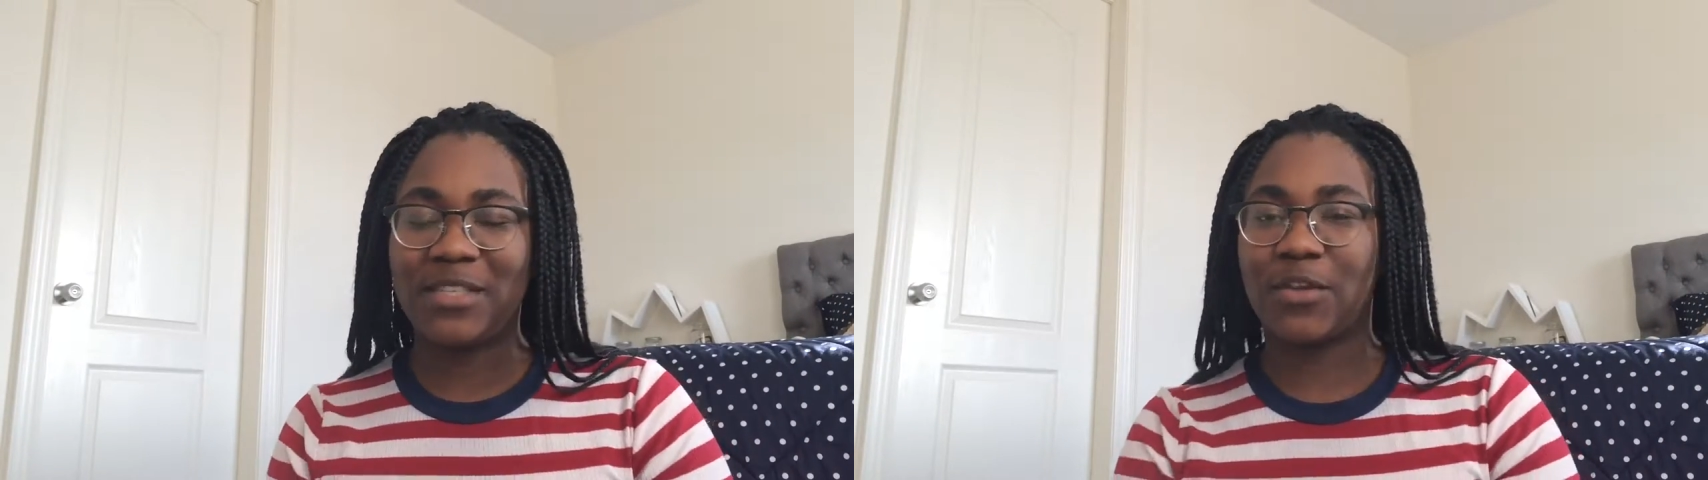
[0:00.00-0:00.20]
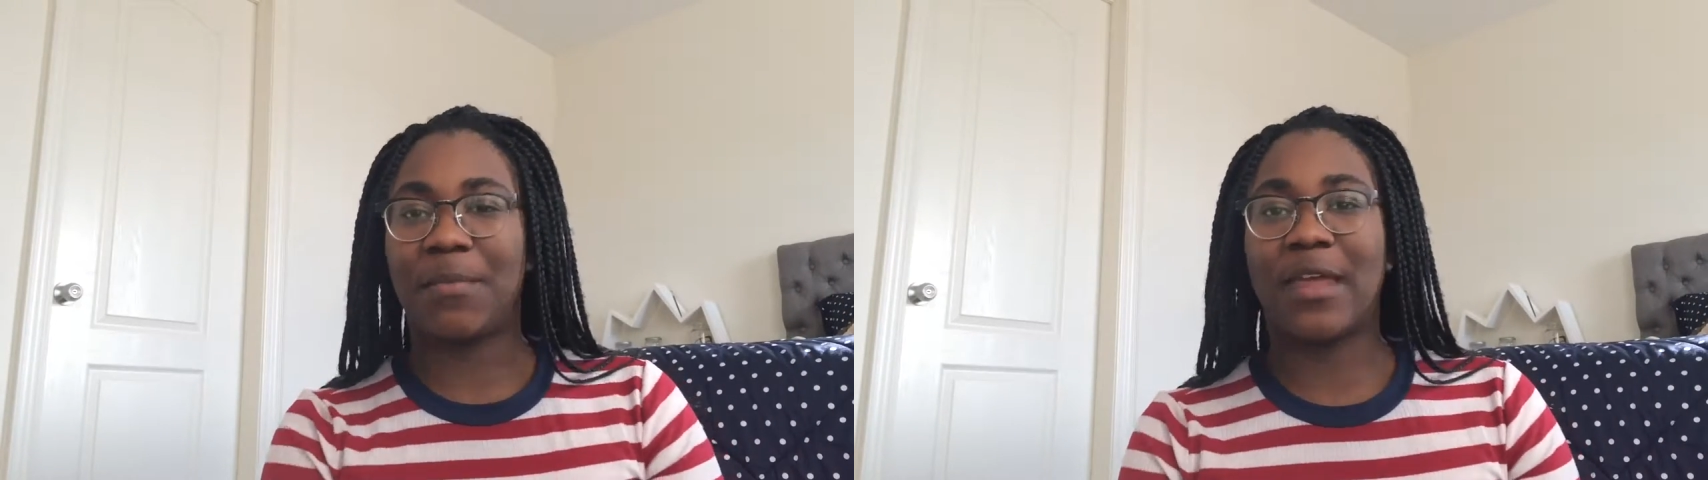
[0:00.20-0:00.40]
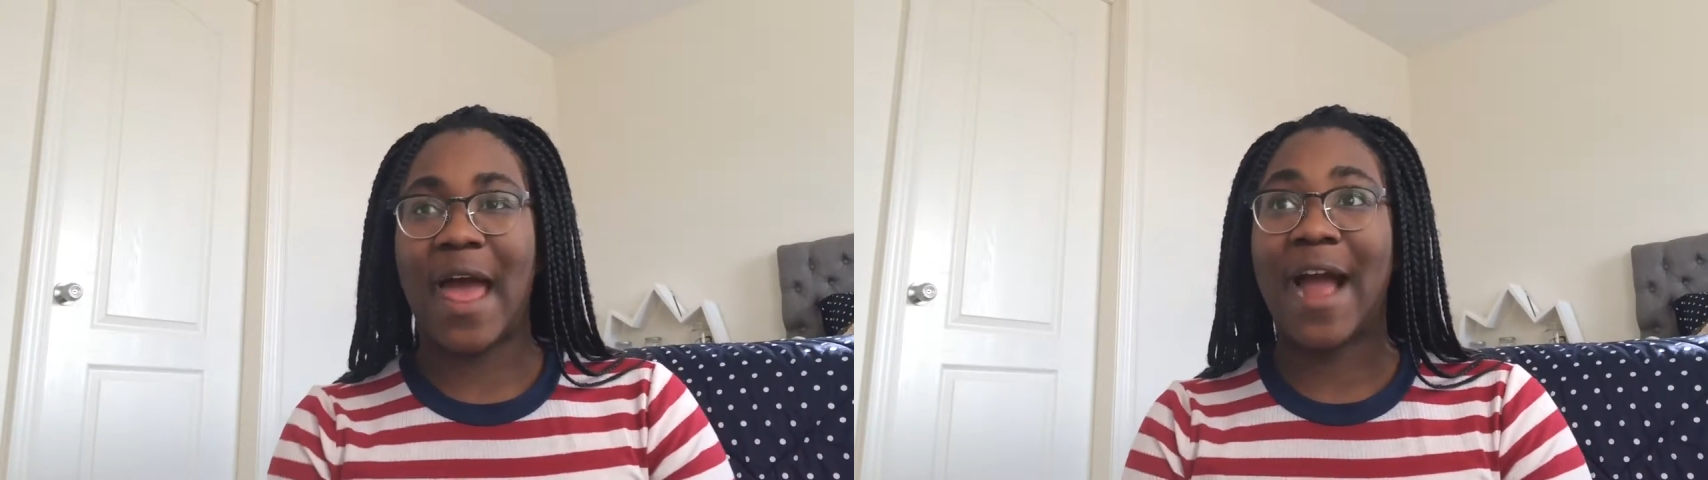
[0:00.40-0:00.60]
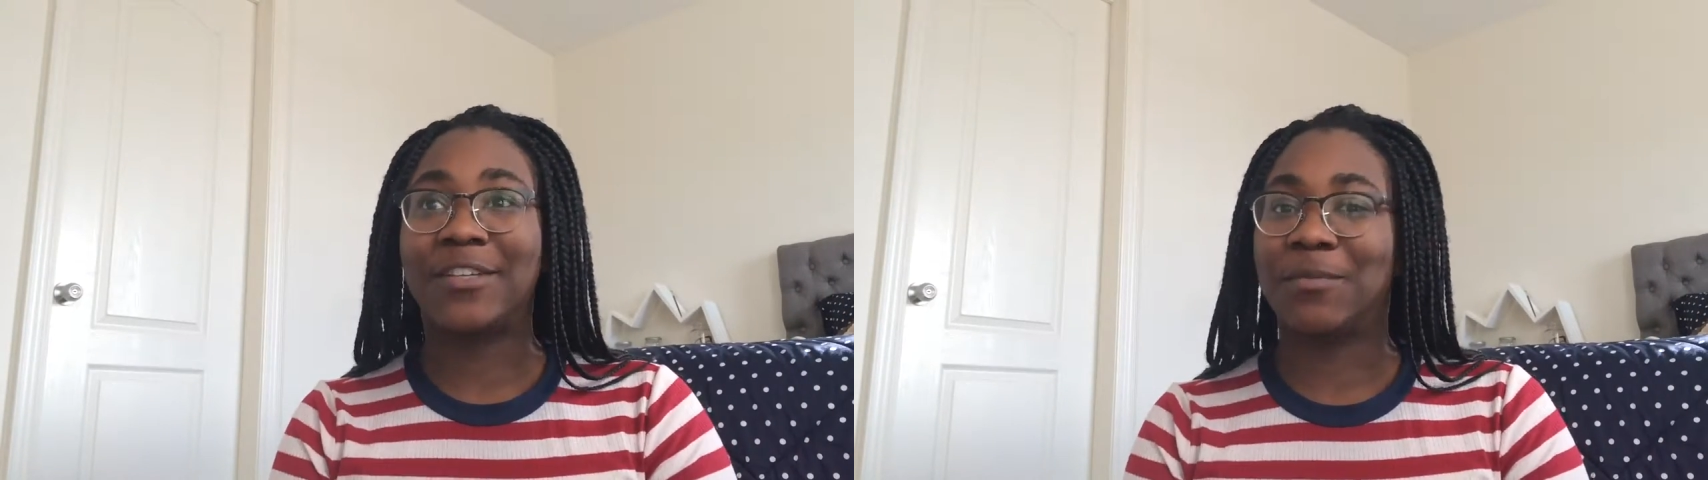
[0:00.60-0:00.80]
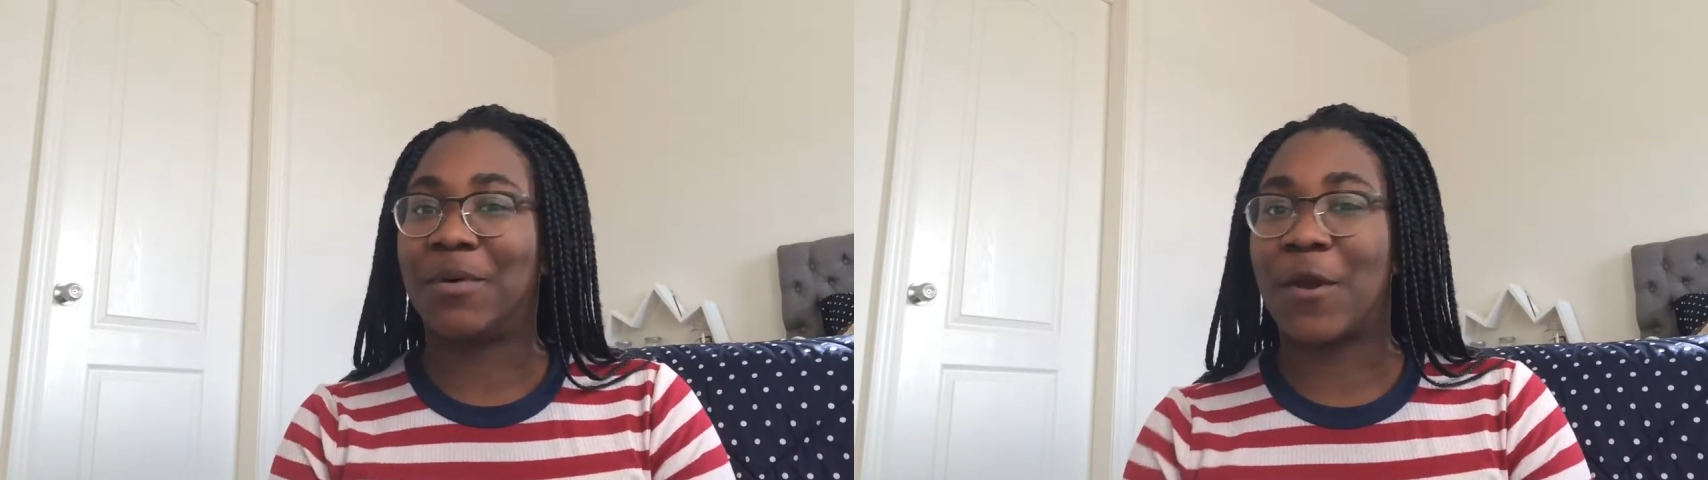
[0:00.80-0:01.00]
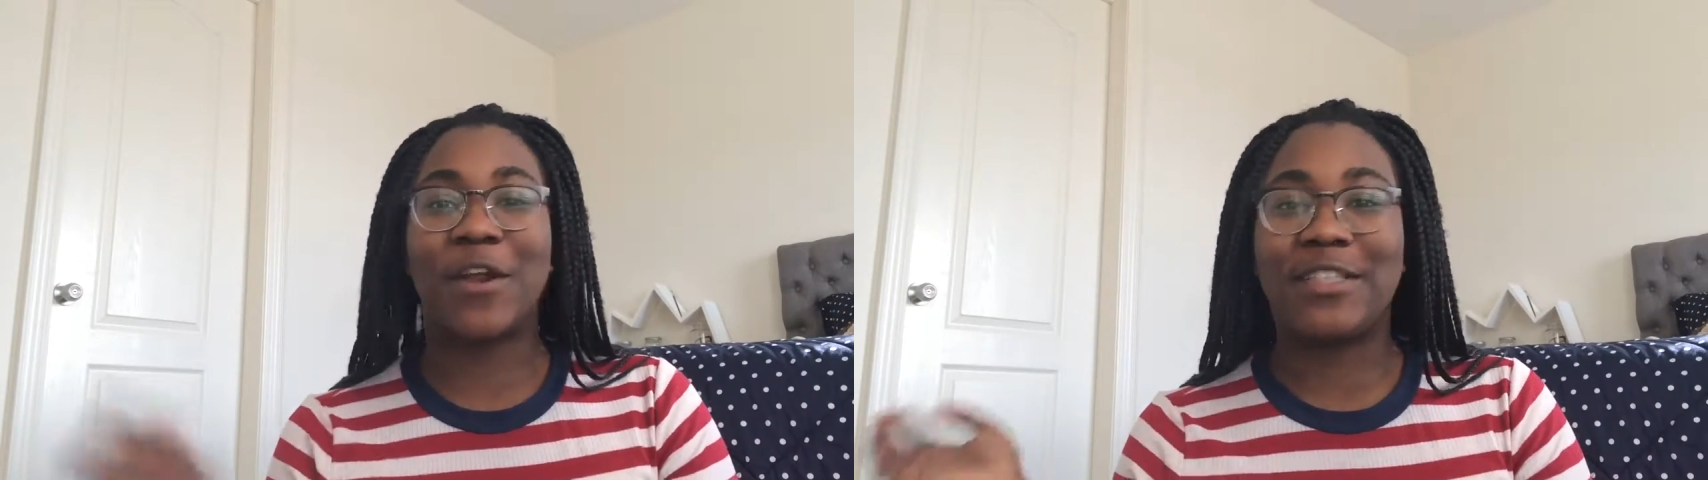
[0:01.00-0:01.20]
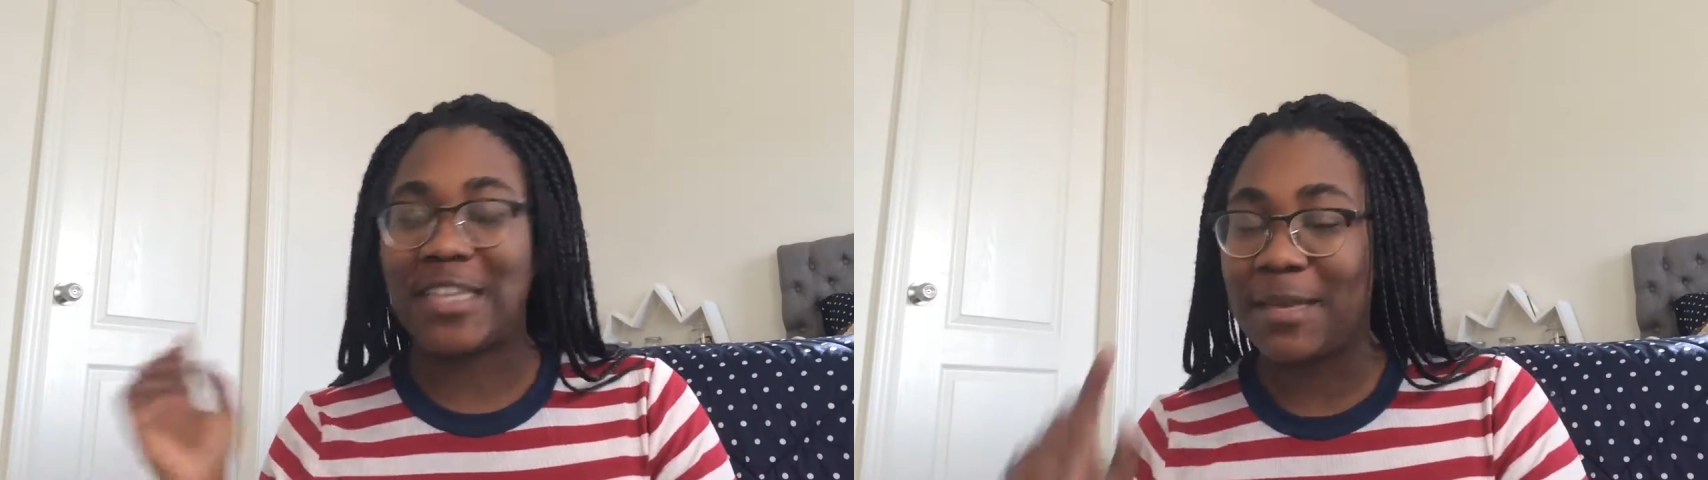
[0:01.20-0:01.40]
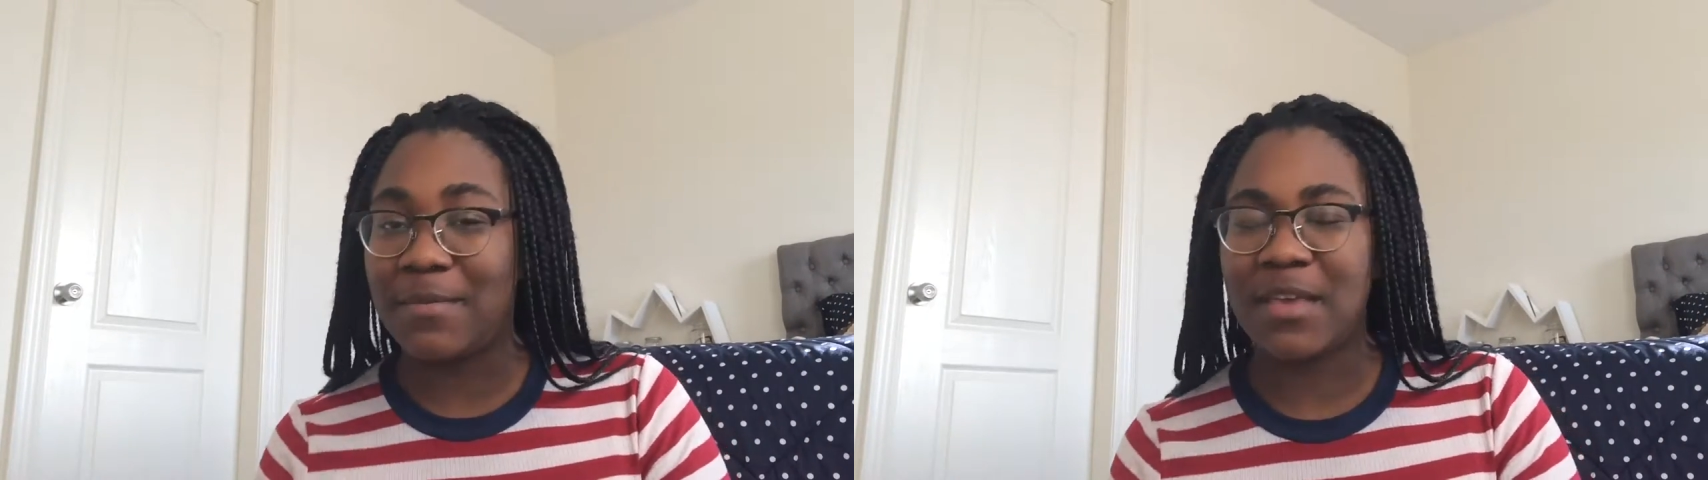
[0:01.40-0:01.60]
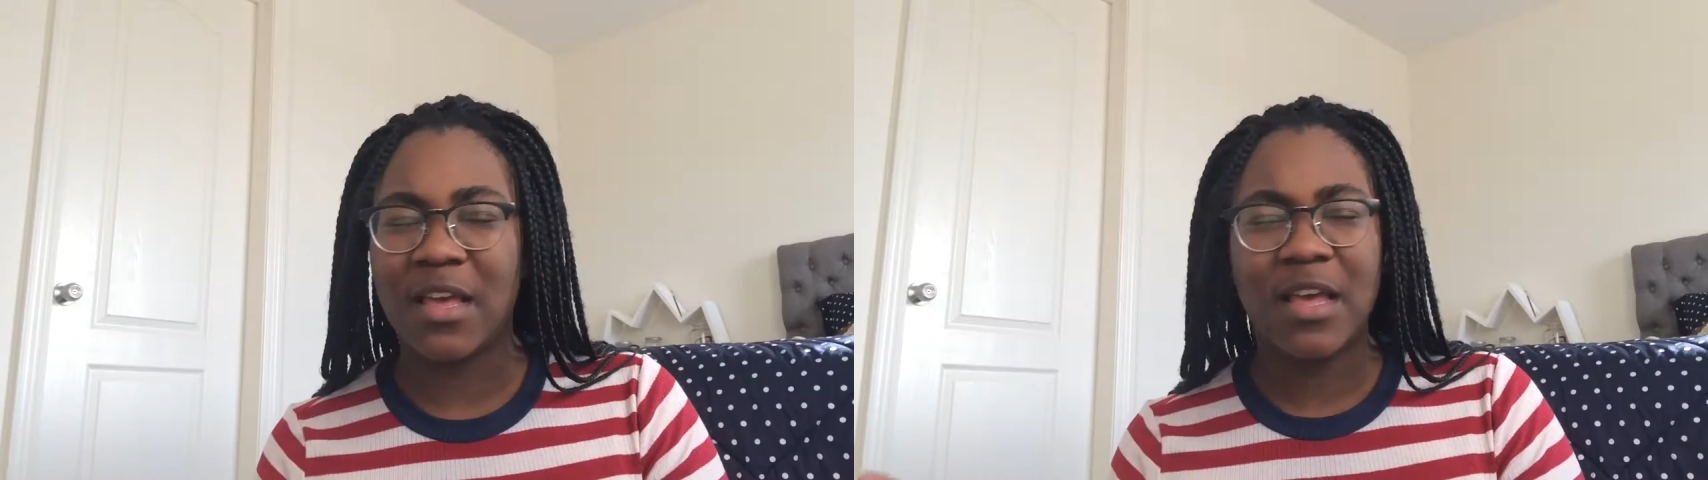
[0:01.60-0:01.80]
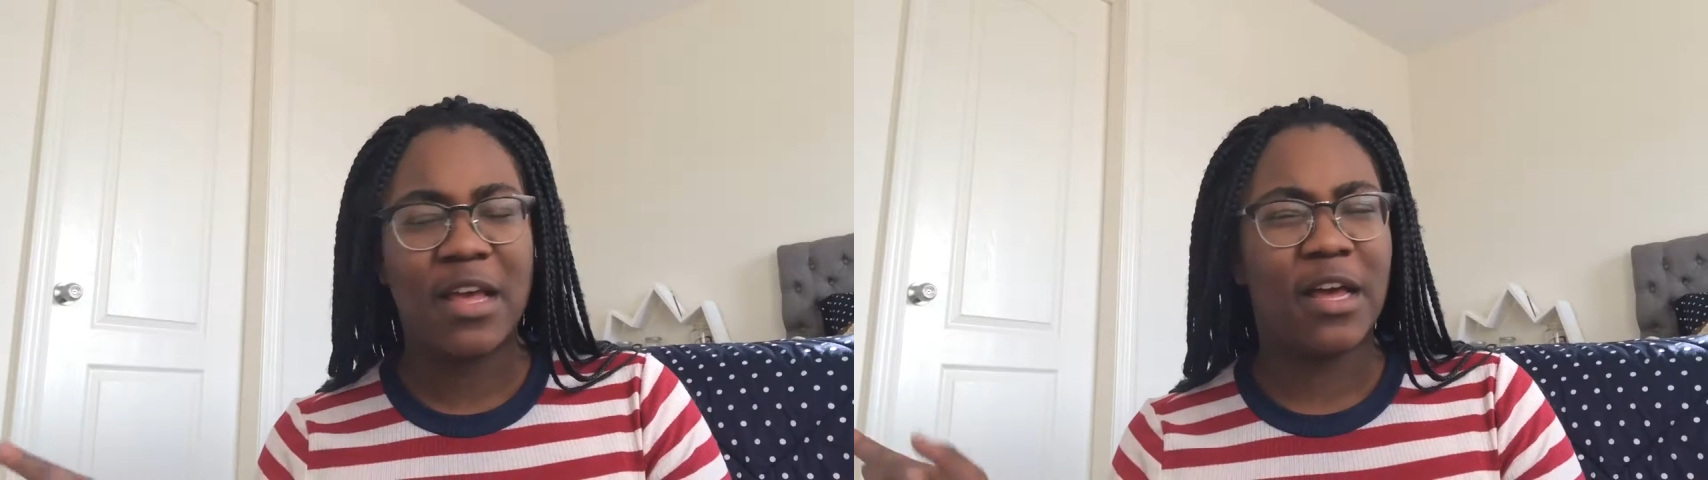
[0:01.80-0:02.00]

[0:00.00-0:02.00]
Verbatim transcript: so I'm gonna actually put out a TB